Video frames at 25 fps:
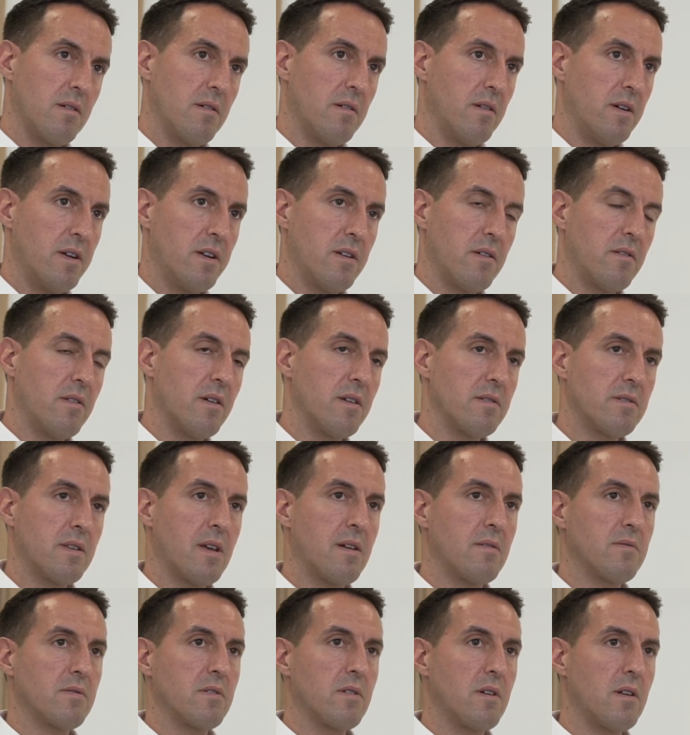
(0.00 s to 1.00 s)
I know that
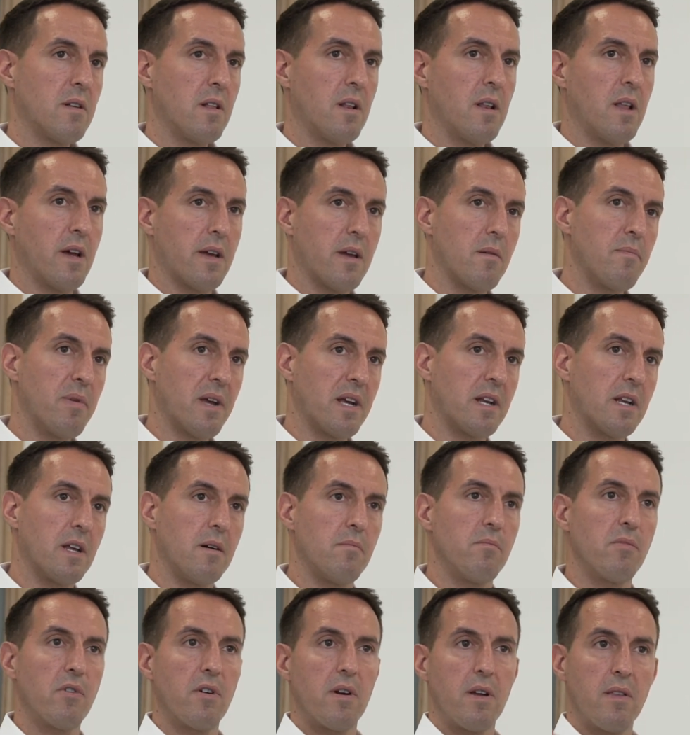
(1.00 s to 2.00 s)
sounds like a big
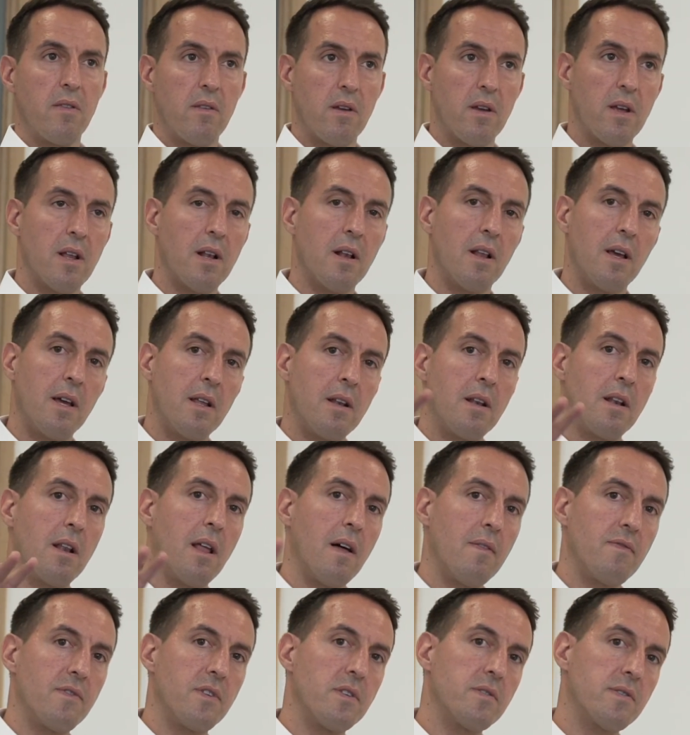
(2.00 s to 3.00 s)
number. In
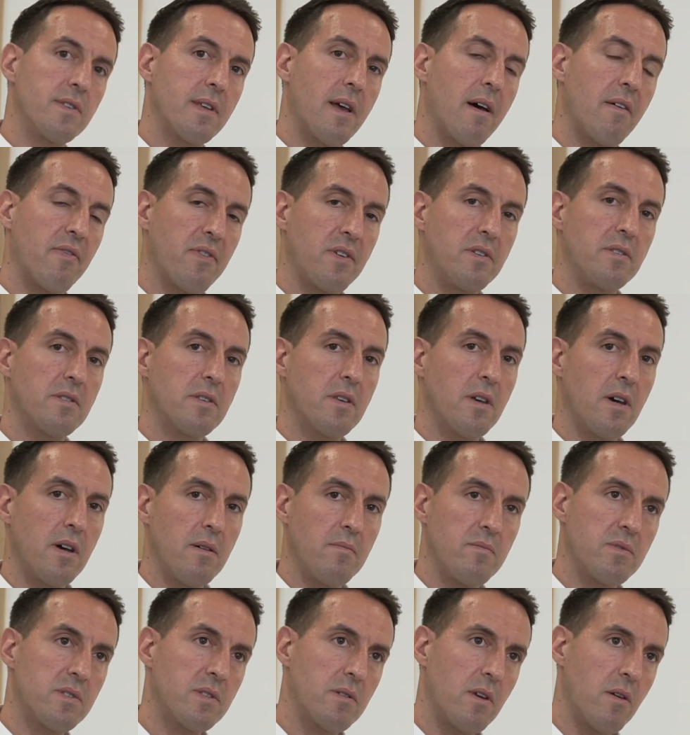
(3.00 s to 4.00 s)
London South East
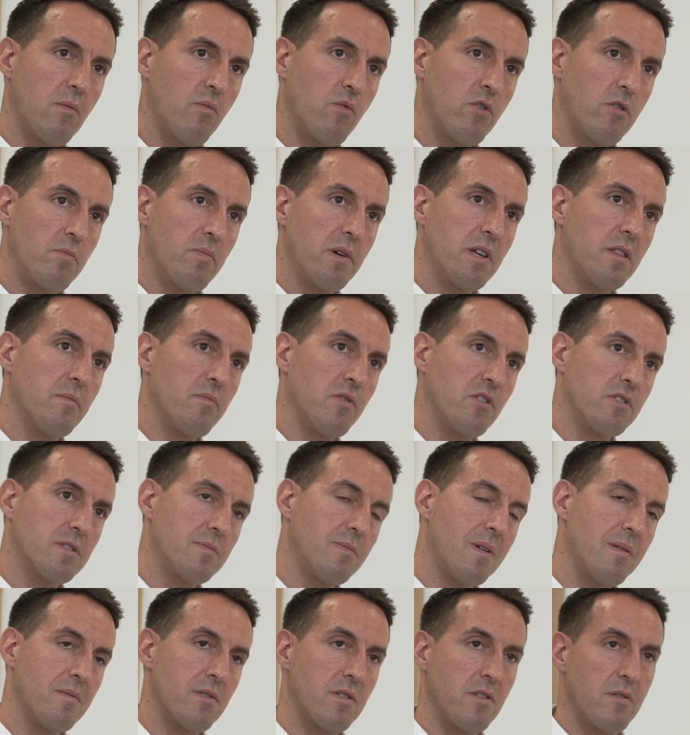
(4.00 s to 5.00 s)
terms, it would be the
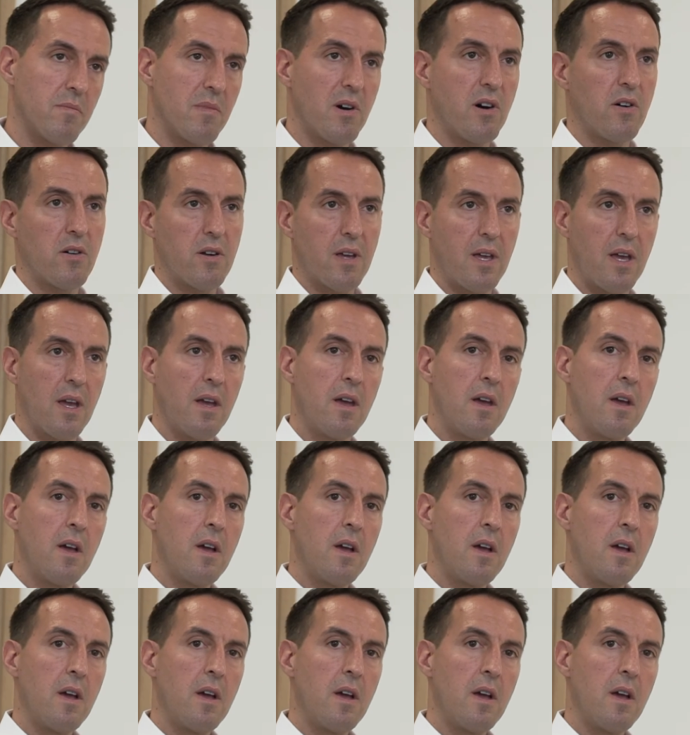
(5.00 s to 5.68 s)
bottom end of the market.